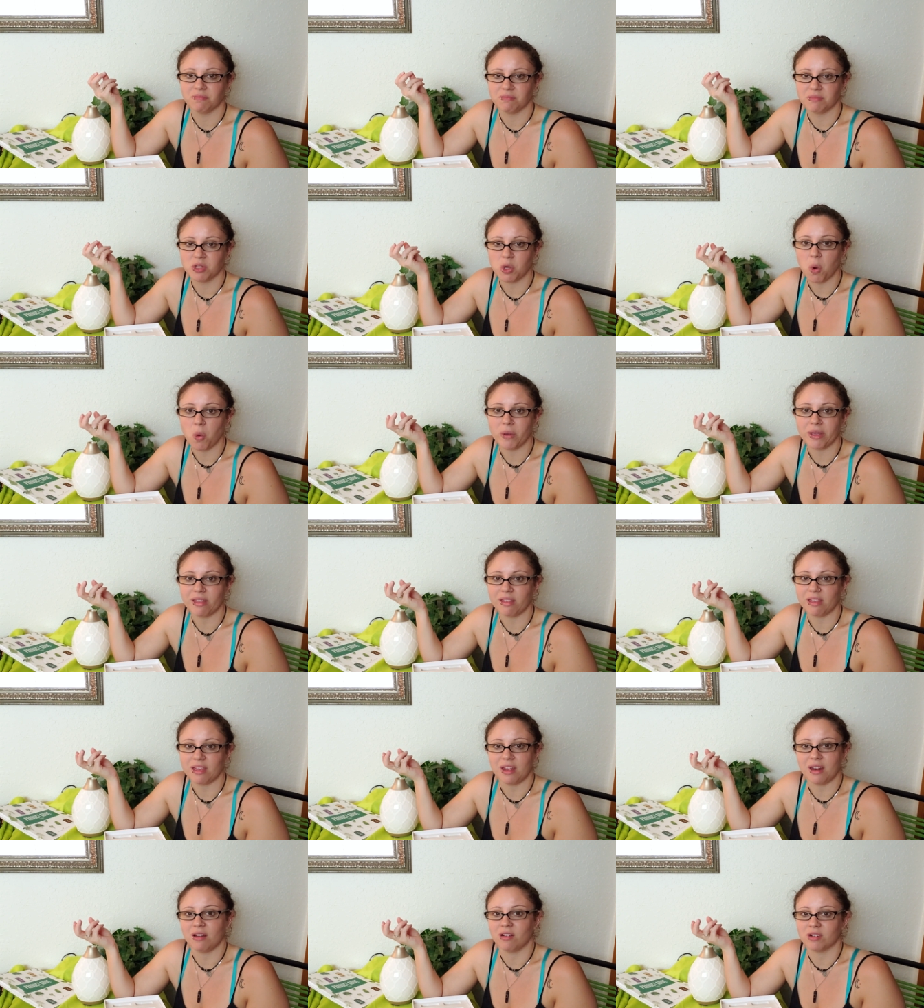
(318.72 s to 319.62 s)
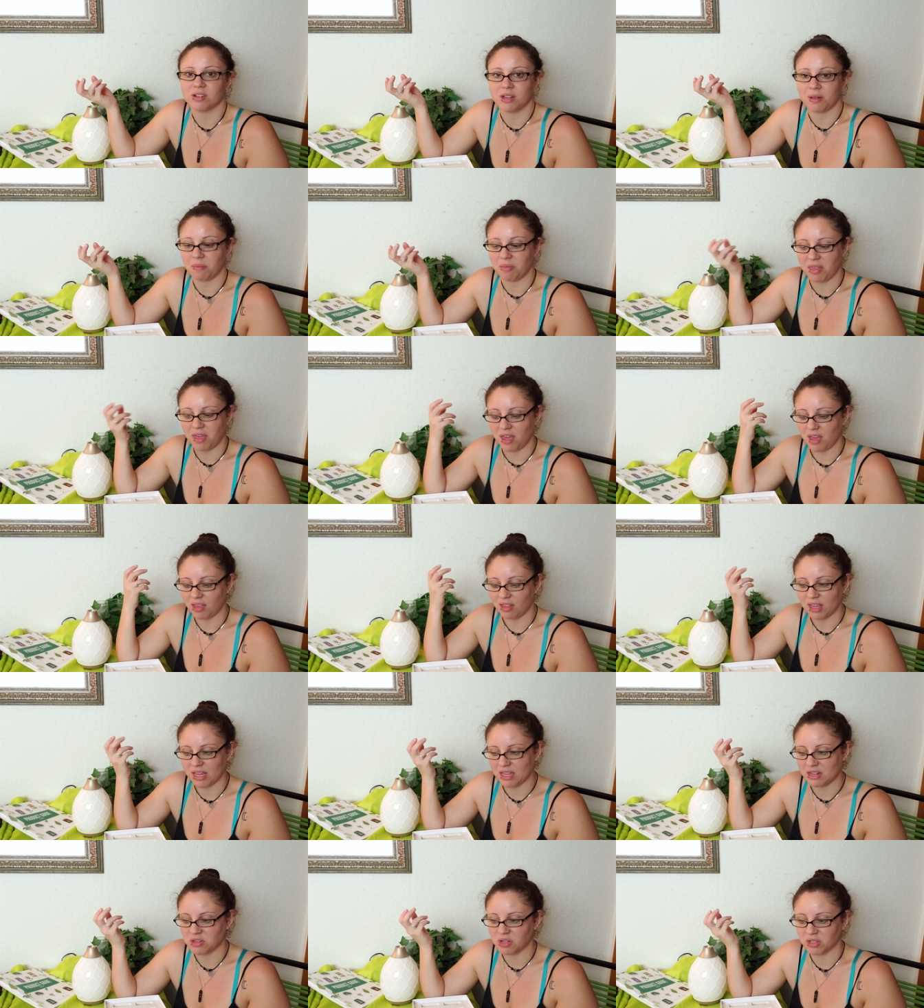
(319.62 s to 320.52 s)
toilet or something.
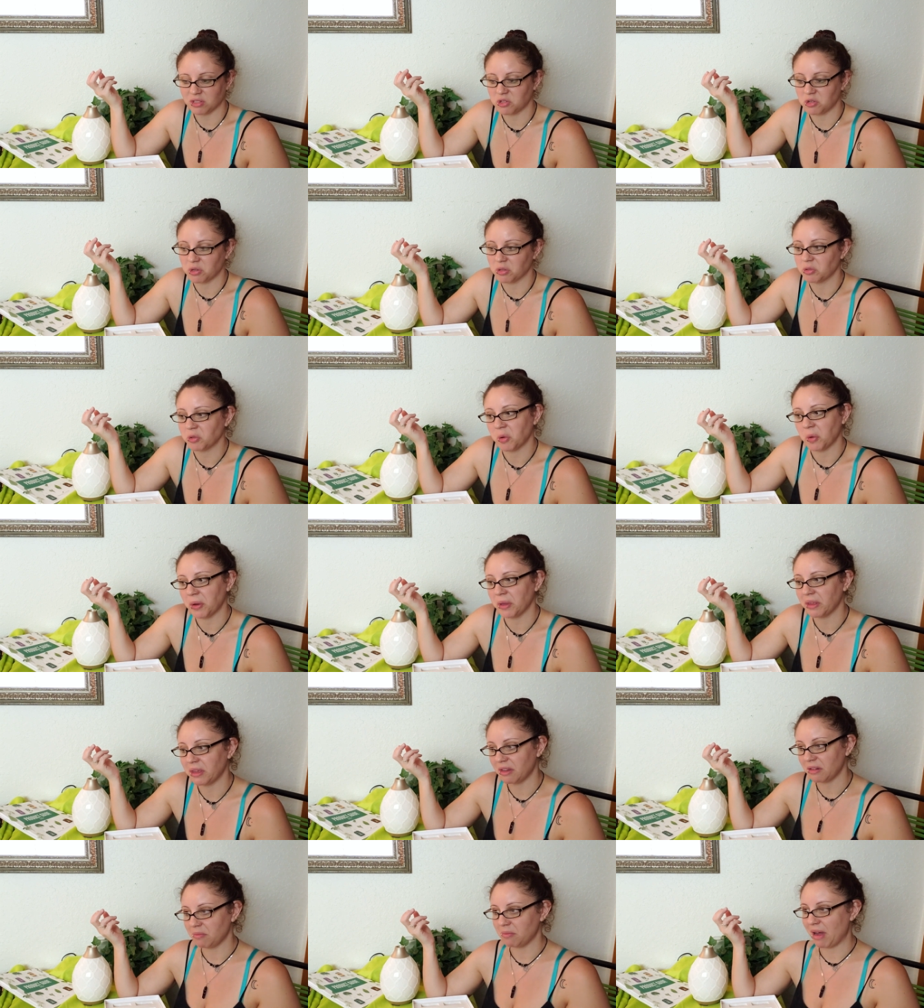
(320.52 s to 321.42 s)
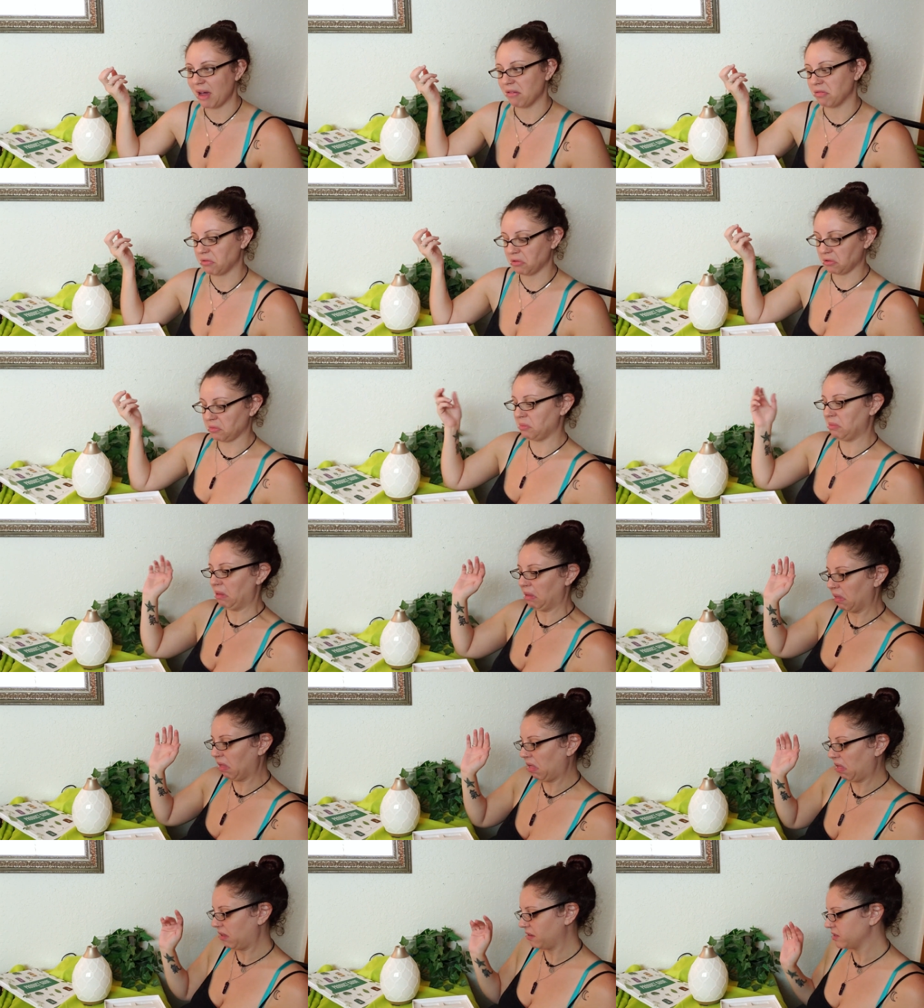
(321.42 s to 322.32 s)
Like, industrial toilet, bathroom.
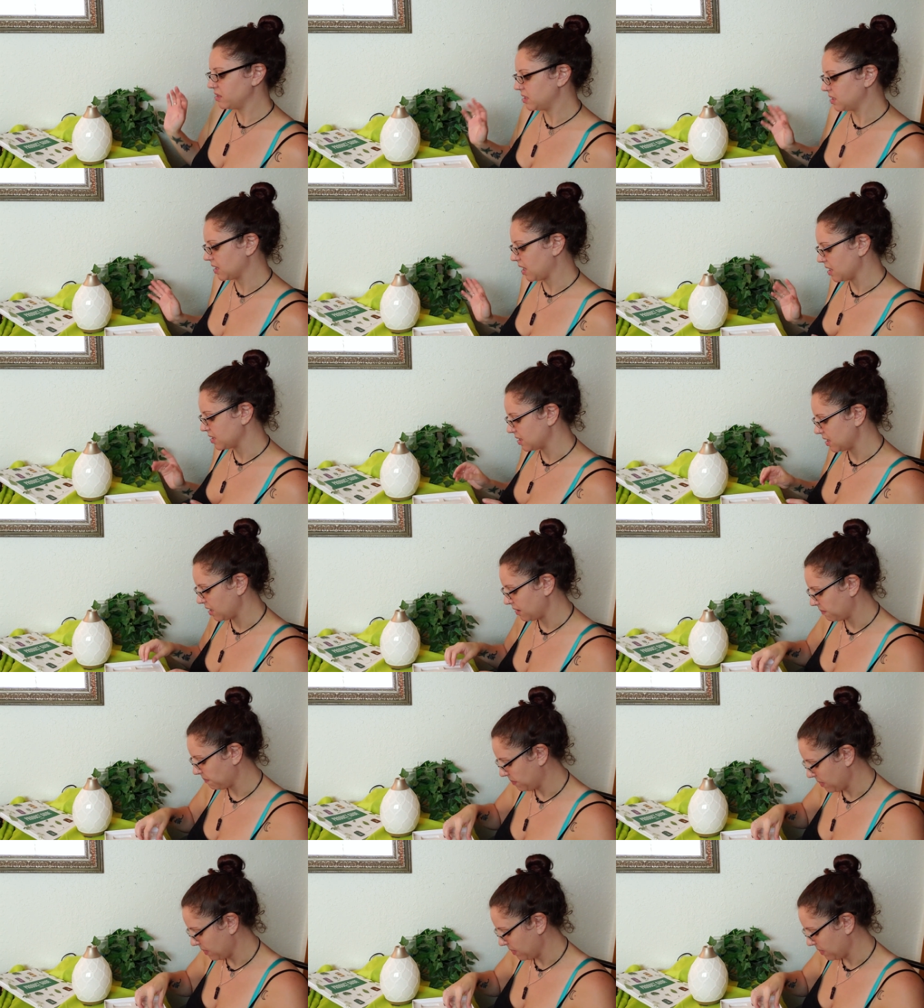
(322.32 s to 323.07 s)
Ugh, disgusting.